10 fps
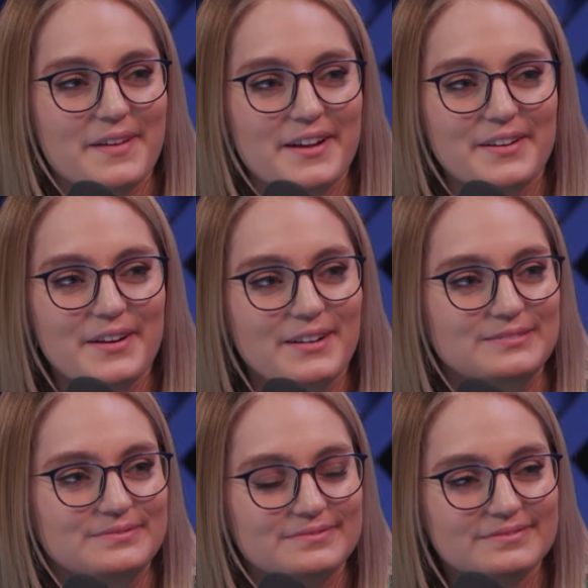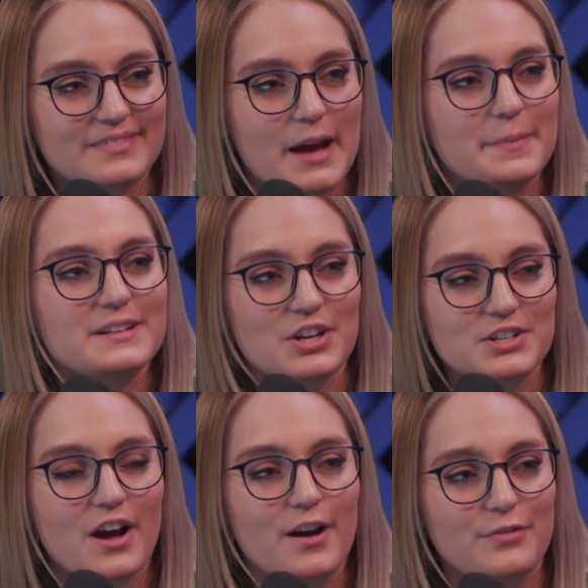I don't know. I'd be
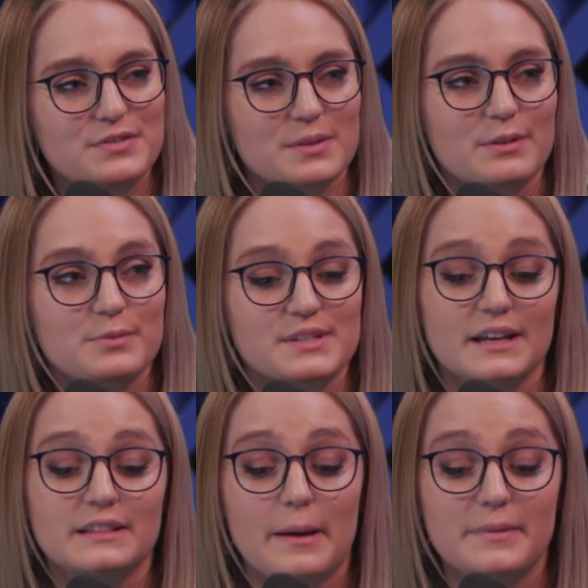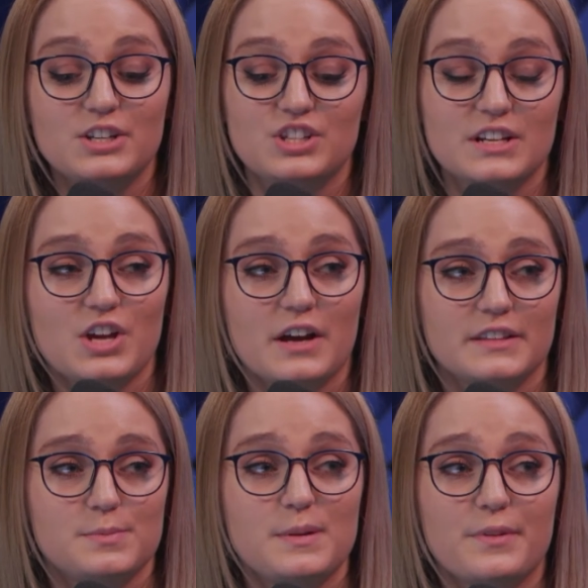turned off if someone was like, let me shit talk
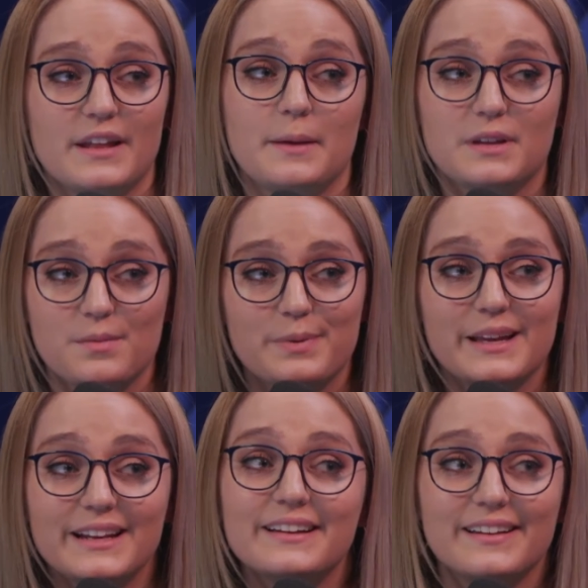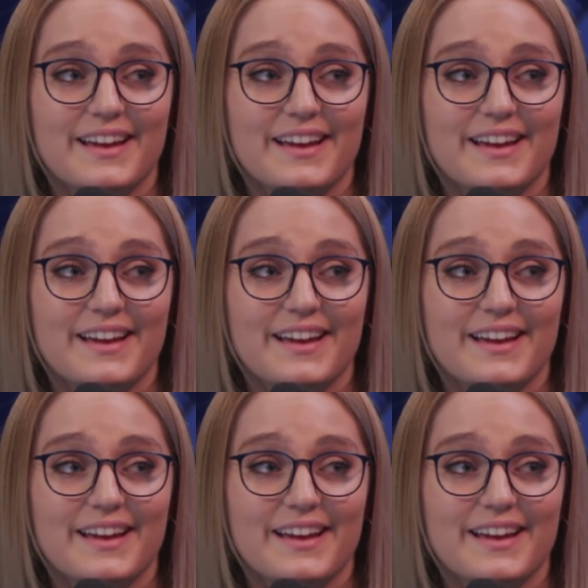these people that I'm competing against.